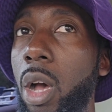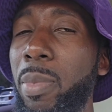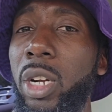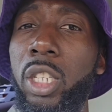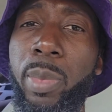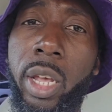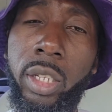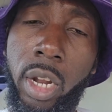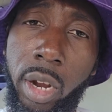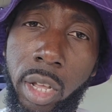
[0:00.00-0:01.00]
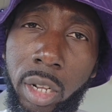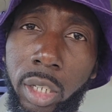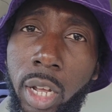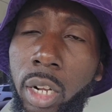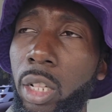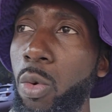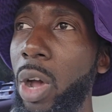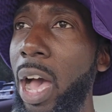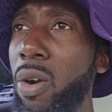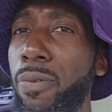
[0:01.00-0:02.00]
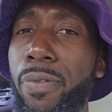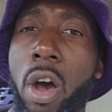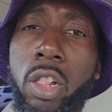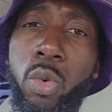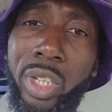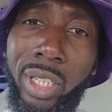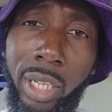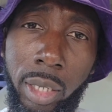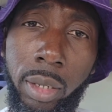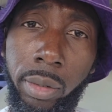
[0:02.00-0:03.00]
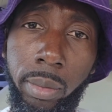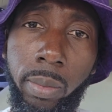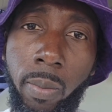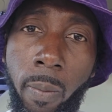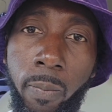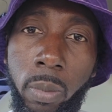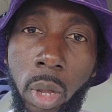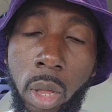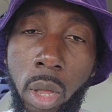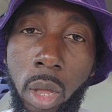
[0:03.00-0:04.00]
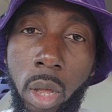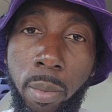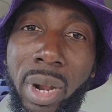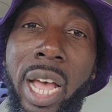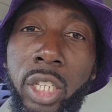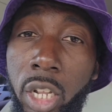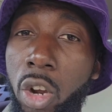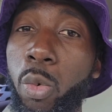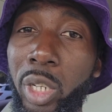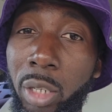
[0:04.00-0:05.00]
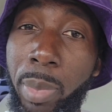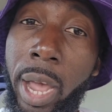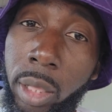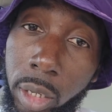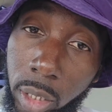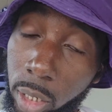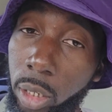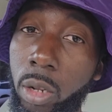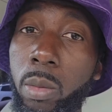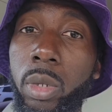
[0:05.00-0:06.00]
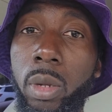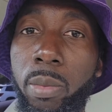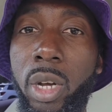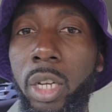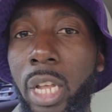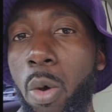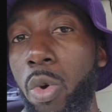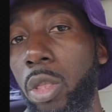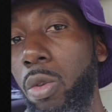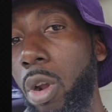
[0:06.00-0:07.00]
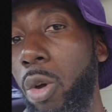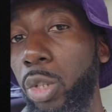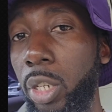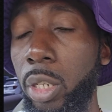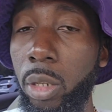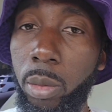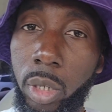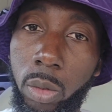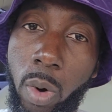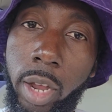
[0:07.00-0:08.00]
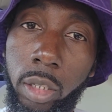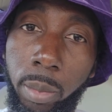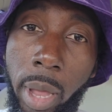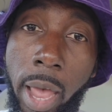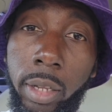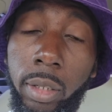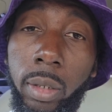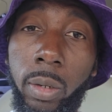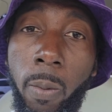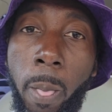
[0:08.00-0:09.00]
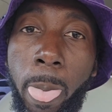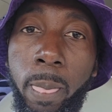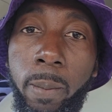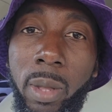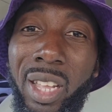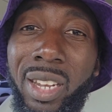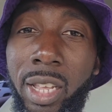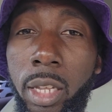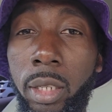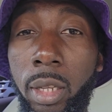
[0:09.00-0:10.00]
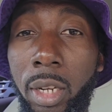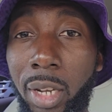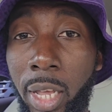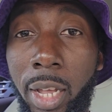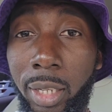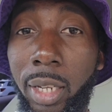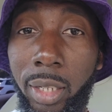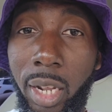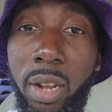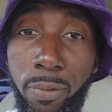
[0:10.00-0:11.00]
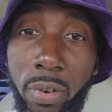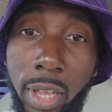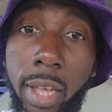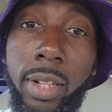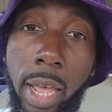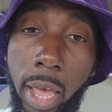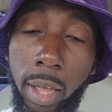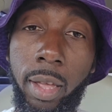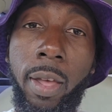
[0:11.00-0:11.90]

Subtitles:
I'm in a space now energetically where I don't follow a system. But I still respect the systems, because I went through those systems as rites of passage. And these deities didn't forget that.